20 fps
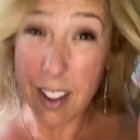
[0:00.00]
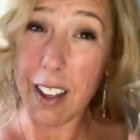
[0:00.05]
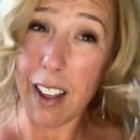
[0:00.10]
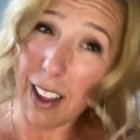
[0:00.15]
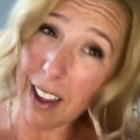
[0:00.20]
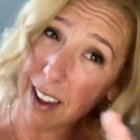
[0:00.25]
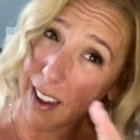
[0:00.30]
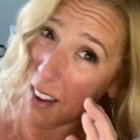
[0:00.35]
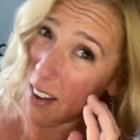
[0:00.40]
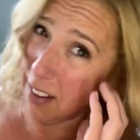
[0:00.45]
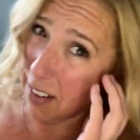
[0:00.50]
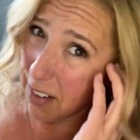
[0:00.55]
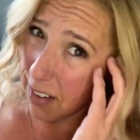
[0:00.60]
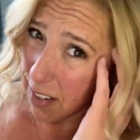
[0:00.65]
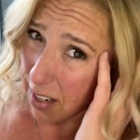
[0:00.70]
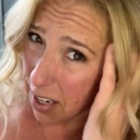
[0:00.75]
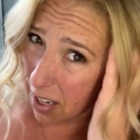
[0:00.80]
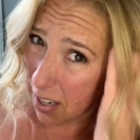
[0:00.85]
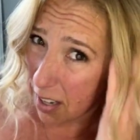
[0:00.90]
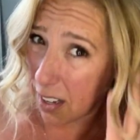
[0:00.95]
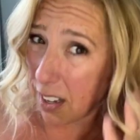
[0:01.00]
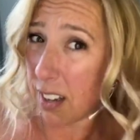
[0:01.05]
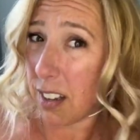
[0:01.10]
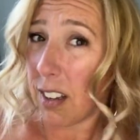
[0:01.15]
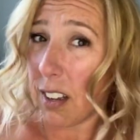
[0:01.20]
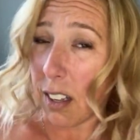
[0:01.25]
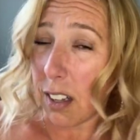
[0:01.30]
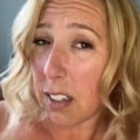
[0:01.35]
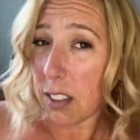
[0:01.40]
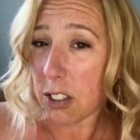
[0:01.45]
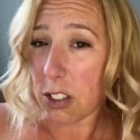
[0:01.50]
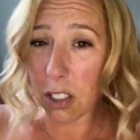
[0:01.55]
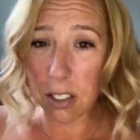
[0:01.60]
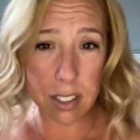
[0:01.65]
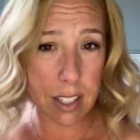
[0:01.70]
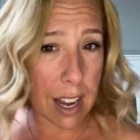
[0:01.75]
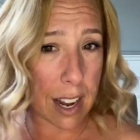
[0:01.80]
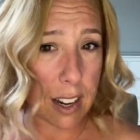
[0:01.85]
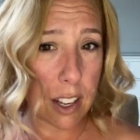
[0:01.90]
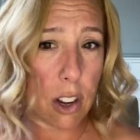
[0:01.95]
and just
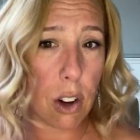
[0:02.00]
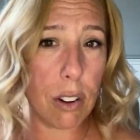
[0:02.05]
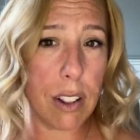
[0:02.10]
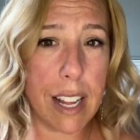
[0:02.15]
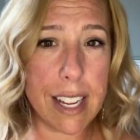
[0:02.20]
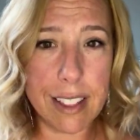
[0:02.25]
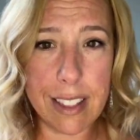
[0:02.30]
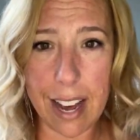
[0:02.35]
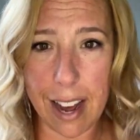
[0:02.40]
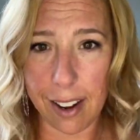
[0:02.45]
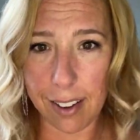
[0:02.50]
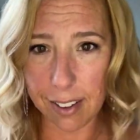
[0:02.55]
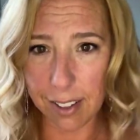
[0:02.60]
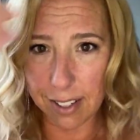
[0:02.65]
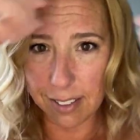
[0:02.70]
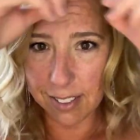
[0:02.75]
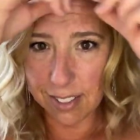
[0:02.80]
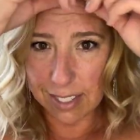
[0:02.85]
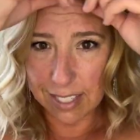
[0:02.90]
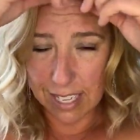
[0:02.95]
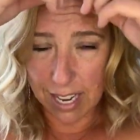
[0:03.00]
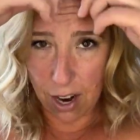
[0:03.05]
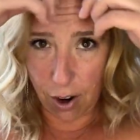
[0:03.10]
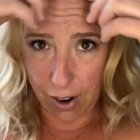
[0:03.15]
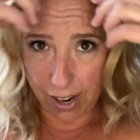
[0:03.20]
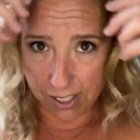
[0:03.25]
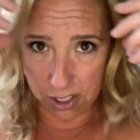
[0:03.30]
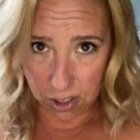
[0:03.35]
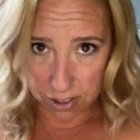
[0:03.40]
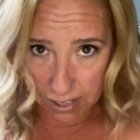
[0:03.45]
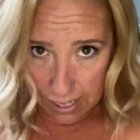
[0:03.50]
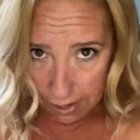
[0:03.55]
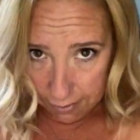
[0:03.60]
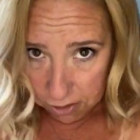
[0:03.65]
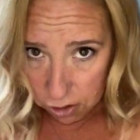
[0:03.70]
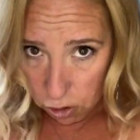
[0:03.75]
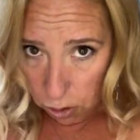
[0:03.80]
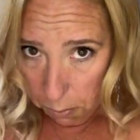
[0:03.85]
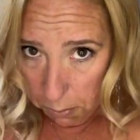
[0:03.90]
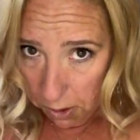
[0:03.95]
kind of go like that and see how I just have
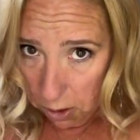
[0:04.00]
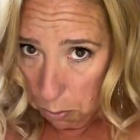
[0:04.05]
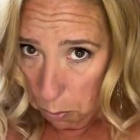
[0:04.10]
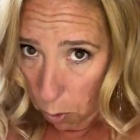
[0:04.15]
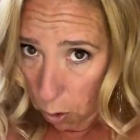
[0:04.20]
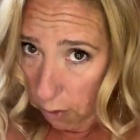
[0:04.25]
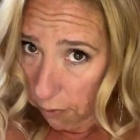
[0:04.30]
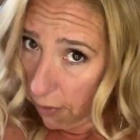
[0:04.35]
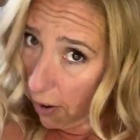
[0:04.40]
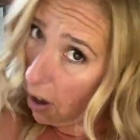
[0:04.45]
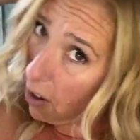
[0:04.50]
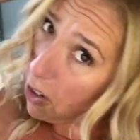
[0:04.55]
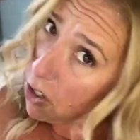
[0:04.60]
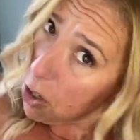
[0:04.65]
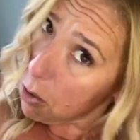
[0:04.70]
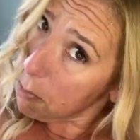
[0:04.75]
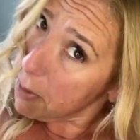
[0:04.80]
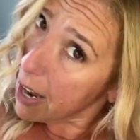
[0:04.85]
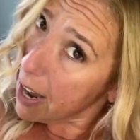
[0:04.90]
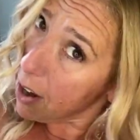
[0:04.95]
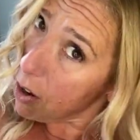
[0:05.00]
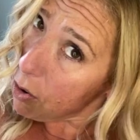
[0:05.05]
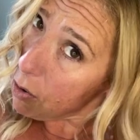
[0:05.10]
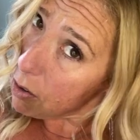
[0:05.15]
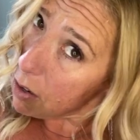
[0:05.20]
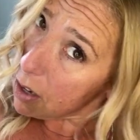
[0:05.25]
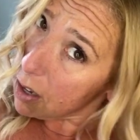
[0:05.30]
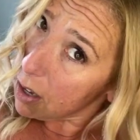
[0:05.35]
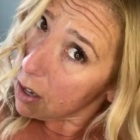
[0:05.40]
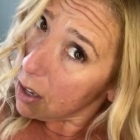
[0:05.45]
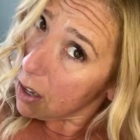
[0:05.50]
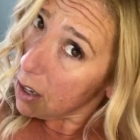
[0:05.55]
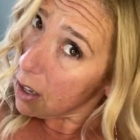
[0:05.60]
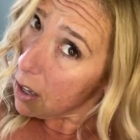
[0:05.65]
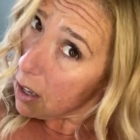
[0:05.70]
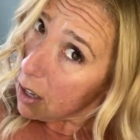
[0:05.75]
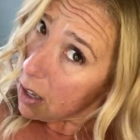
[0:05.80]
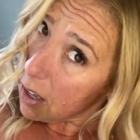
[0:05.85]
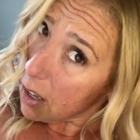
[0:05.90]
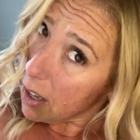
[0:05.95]
so much more volume now
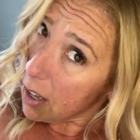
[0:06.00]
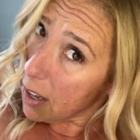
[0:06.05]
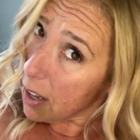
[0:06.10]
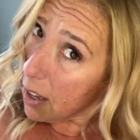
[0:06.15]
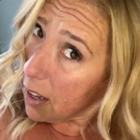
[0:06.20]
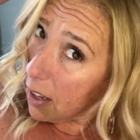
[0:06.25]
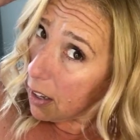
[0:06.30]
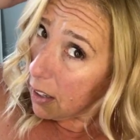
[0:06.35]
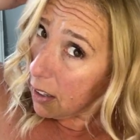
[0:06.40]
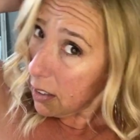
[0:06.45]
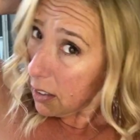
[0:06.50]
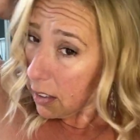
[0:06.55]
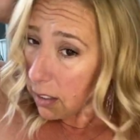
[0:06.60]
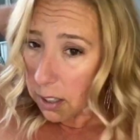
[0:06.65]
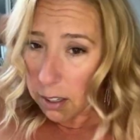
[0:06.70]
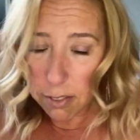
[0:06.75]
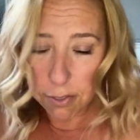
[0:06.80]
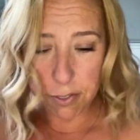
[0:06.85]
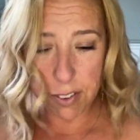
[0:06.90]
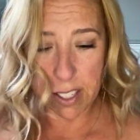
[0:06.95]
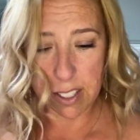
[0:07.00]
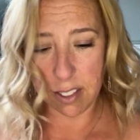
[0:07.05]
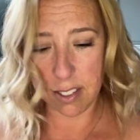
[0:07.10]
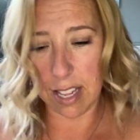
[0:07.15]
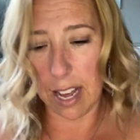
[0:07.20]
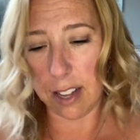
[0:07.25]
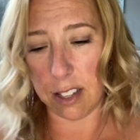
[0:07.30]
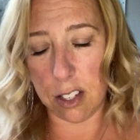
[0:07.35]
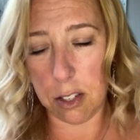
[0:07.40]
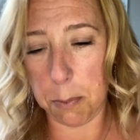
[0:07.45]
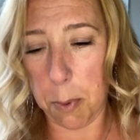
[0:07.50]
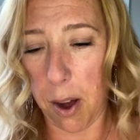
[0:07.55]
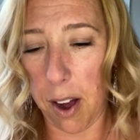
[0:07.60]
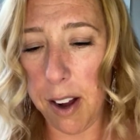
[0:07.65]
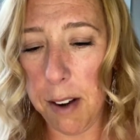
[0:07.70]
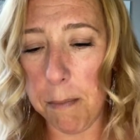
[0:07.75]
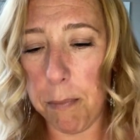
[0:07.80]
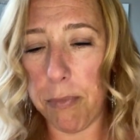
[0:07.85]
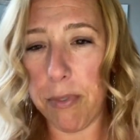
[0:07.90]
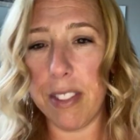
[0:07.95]
and fix that
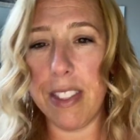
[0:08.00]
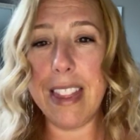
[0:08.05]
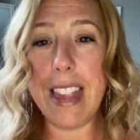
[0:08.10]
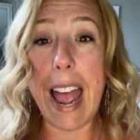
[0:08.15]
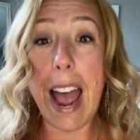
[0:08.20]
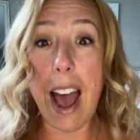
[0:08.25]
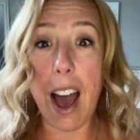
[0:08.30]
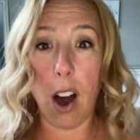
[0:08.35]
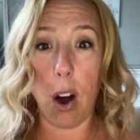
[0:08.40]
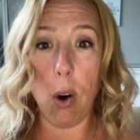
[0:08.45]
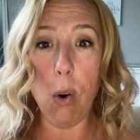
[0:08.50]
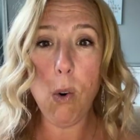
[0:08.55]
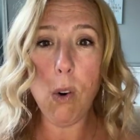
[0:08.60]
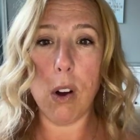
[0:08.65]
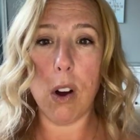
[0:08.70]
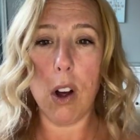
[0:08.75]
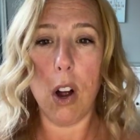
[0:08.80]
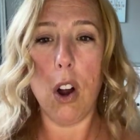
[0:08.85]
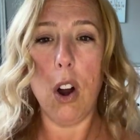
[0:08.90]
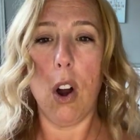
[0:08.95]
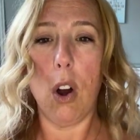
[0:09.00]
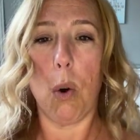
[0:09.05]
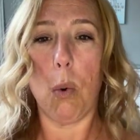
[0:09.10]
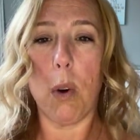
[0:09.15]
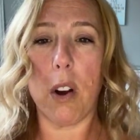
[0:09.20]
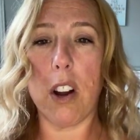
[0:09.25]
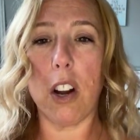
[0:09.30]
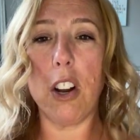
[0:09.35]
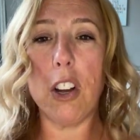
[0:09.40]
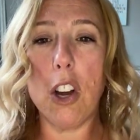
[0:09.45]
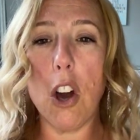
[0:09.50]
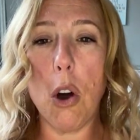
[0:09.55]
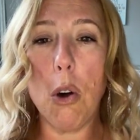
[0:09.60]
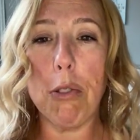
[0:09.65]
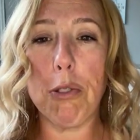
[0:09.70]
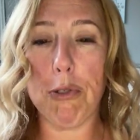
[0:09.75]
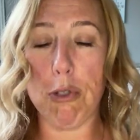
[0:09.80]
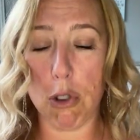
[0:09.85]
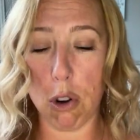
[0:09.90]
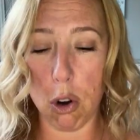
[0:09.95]
spot. Now we're going to go
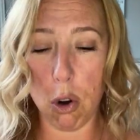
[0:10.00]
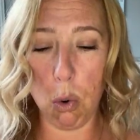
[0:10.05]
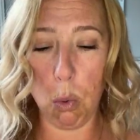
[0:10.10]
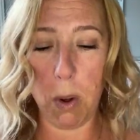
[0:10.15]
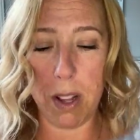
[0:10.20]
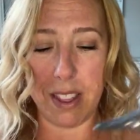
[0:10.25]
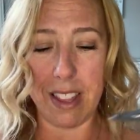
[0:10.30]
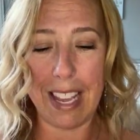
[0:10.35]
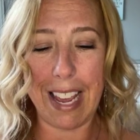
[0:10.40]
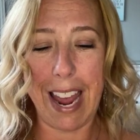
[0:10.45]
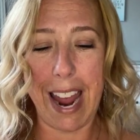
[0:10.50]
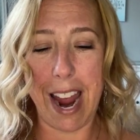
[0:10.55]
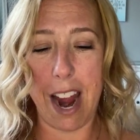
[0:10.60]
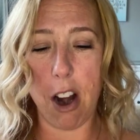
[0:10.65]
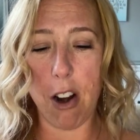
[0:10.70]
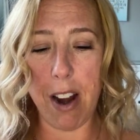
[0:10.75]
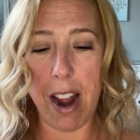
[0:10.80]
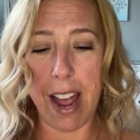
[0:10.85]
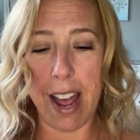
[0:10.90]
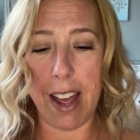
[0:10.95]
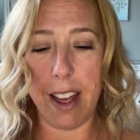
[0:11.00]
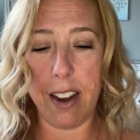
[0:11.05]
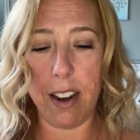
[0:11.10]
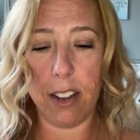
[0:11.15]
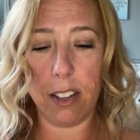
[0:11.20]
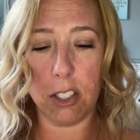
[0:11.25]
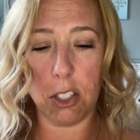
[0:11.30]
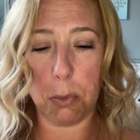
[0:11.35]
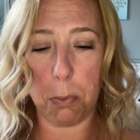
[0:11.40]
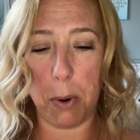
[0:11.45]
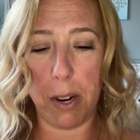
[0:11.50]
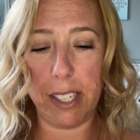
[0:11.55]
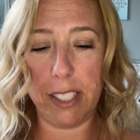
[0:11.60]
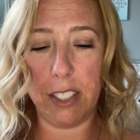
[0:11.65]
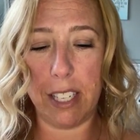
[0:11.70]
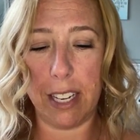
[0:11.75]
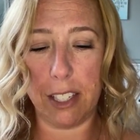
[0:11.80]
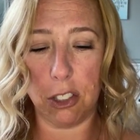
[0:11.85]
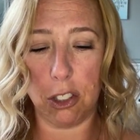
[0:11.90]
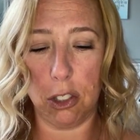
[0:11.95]
through with the Airhead Spray
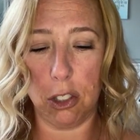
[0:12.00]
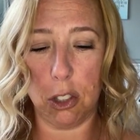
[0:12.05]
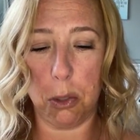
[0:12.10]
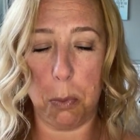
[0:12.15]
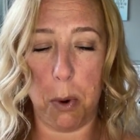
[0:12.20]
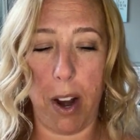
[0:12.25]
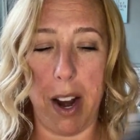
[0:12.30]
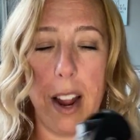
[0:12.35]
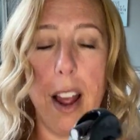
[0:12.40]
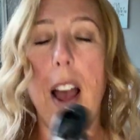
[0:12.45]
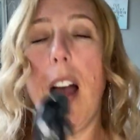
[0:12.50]
Texture Spray.